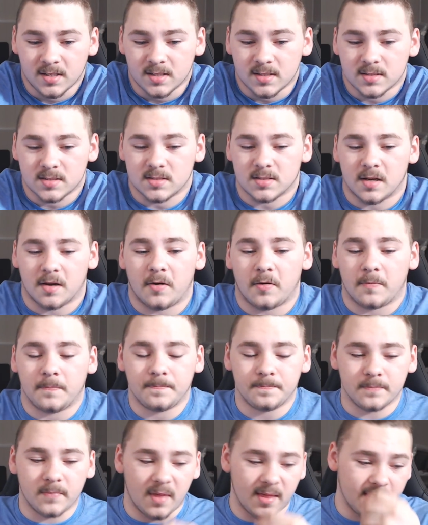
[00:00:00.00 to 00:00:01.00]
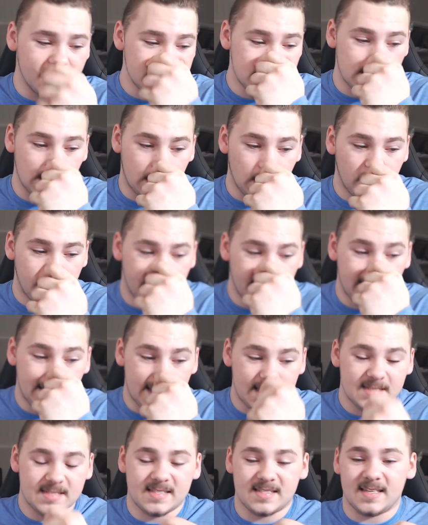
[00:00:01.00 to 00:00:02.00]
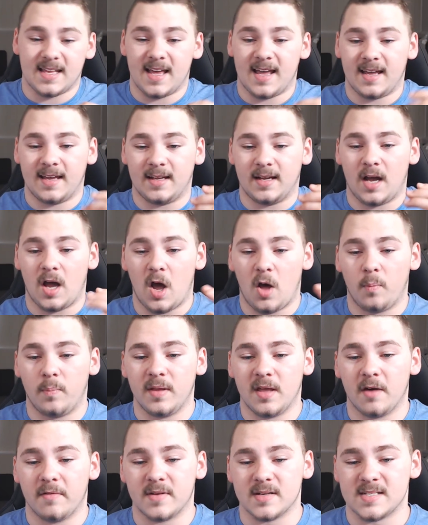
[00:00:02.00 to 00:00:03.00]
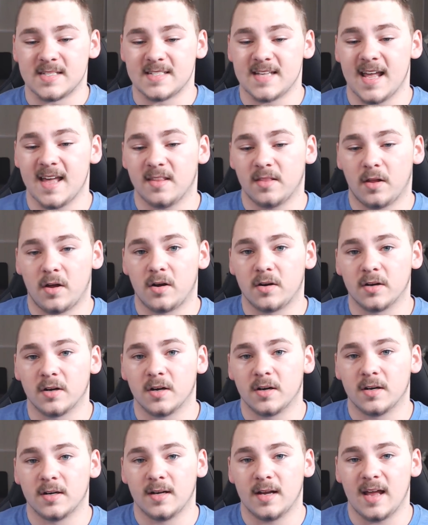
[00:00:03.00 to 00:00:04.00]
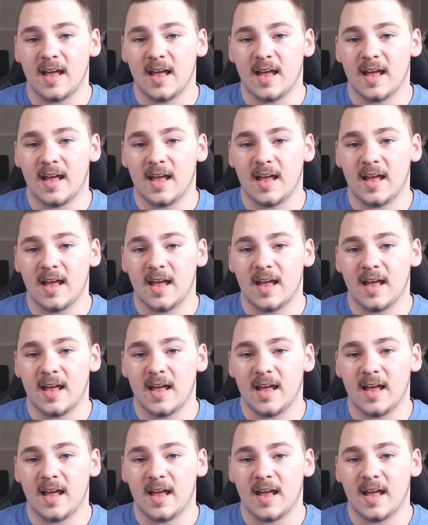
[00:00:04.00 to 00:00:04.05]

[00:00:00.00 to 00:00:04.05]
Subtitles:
So at least the good thing is that I'll be able to stand longer,